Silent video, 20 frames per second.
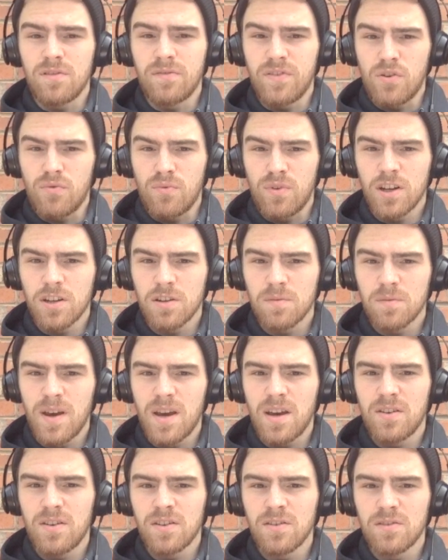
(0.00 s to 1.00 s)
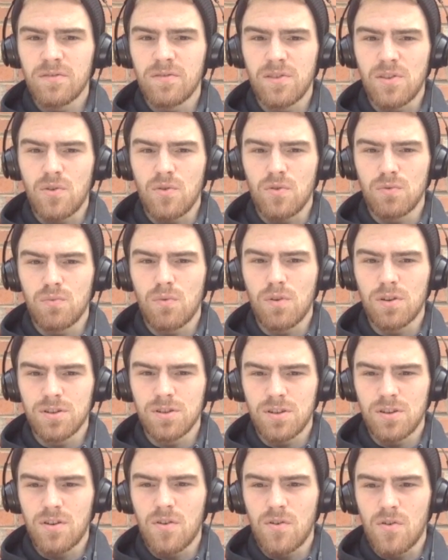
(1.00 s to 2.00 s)
viewing experience for those
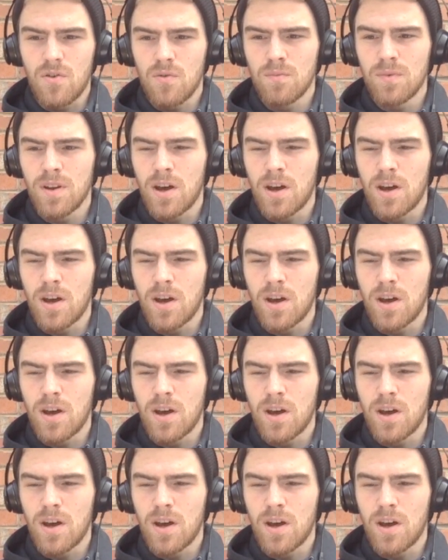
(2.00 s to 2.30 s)
watching at home.